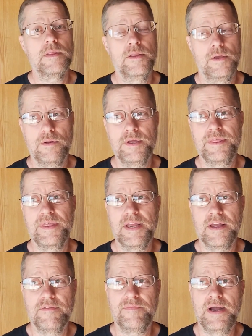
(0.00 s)
The only thing
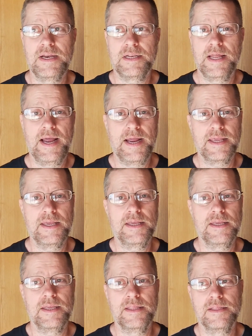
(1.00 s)
I find
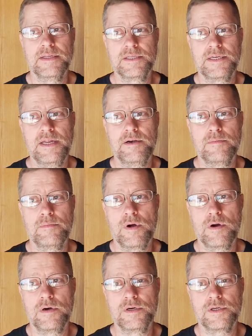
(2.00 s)
lacking in the standard
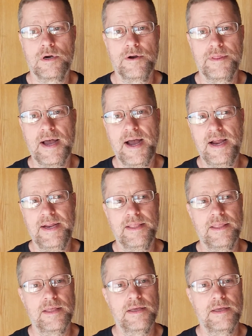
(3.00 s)
bars are the height.